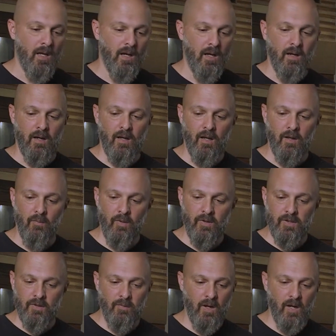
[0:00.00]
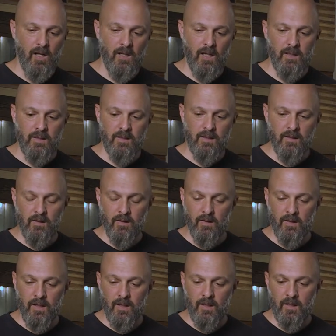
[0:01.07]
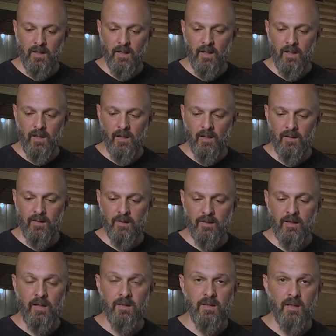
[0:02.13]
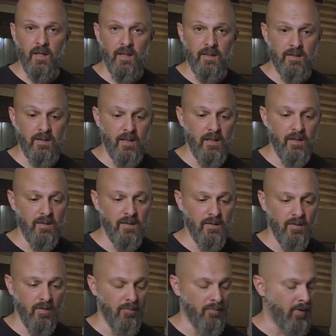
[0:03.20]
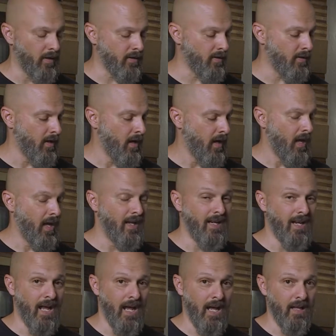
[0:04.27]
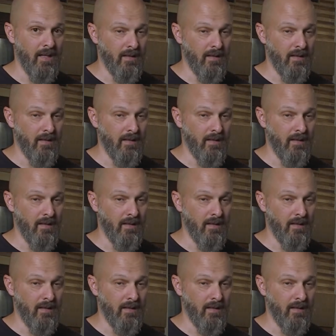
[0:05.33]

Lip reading: and which is why I like the SCSi2sd so much, and not